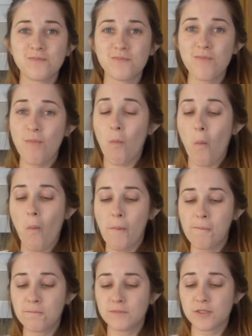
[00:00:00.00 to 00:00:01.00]

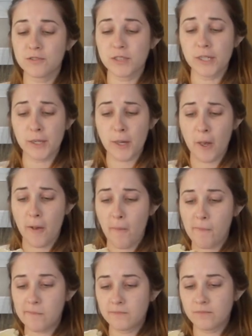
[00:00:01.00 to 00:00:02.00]
It was really
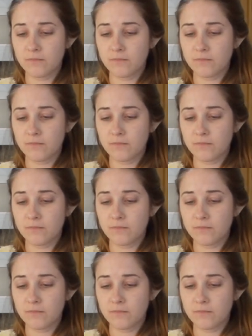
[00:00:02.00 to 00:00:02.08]
good.